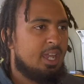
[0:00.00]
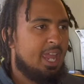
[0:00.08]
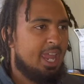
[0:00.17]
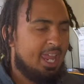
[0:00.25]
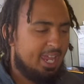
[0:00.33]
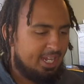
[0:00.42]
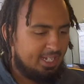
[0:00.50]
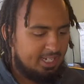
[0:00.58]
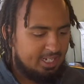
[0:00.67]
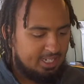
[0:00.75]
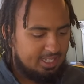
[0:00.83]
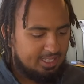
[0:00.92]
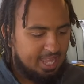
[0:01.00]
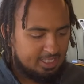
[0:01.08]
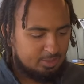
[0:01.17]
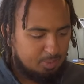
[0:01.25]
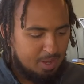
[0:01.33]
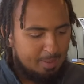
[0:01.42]
And
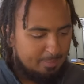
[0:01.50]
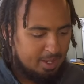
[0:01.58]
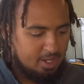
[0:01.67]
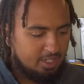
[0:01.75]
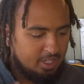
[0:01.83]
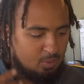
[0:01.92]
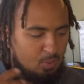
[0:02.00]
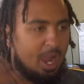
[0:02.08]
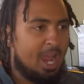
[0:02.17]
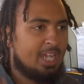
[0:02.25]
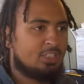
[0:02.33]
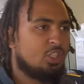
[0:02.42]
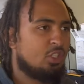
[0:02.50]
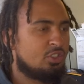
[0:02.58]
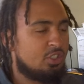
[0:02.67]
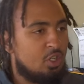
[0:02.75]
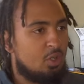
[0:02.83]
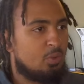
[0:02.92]
that's primarily why I chose
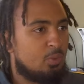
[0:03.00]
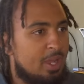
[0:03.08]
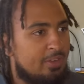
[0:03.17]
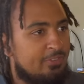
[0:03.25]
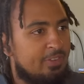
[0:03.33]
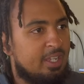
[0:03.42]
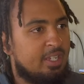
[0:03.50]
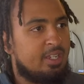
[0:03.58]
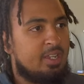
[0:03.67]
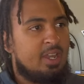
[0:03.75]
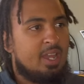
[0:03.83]
to go with Redfin.